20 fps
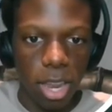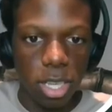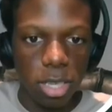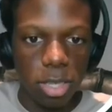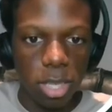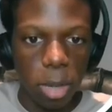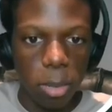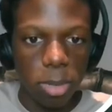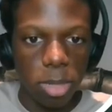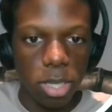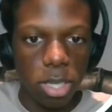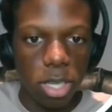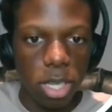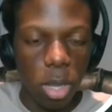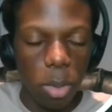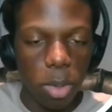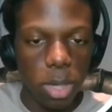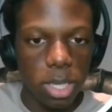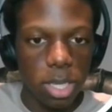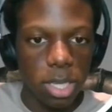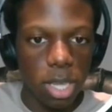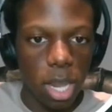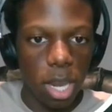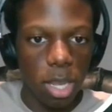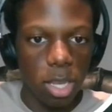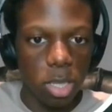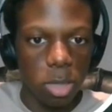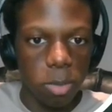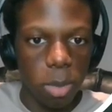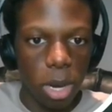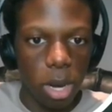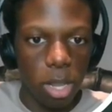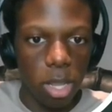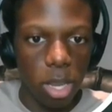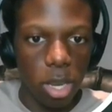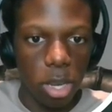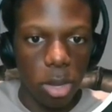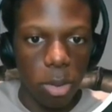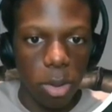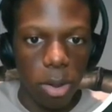Sometimes slow and steady is better
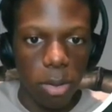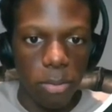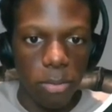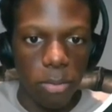than doing it